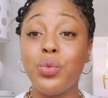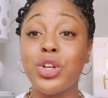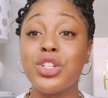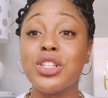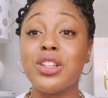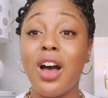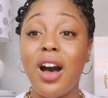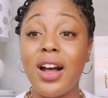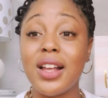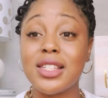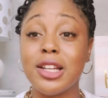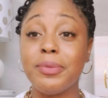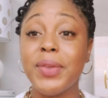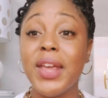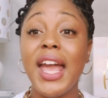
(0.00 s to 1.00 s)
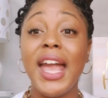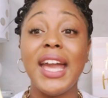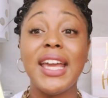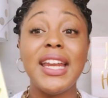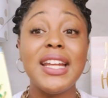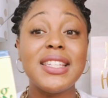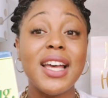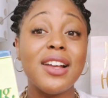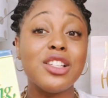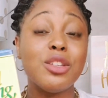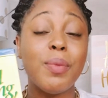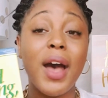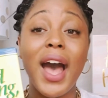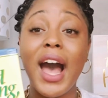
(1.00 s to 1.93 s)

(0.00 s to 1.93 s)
which is awesome and he tells about